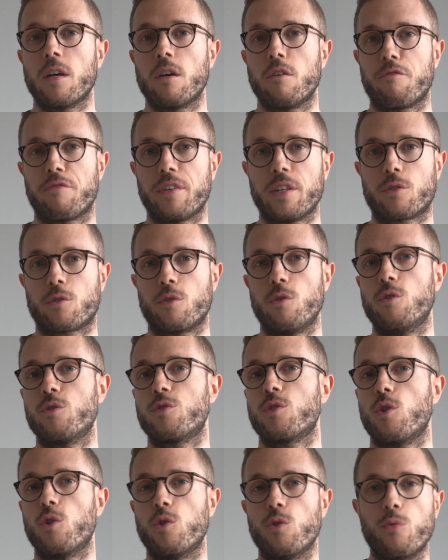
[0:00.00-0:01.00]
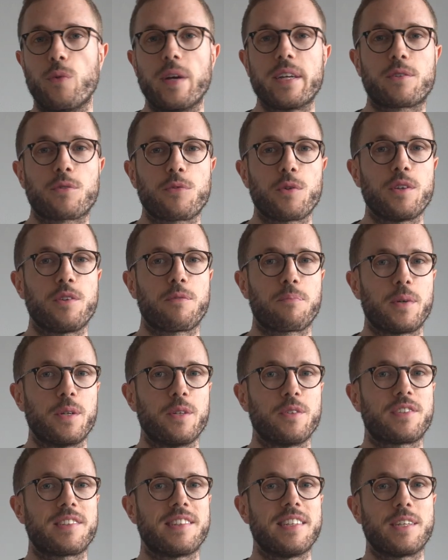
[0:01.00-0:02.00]
features a
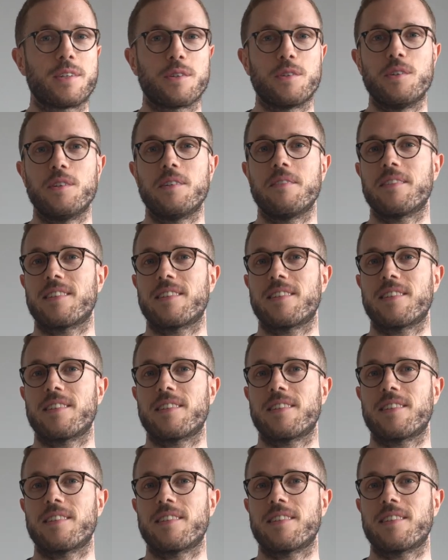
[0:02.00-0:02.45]
retro-inspired sneaker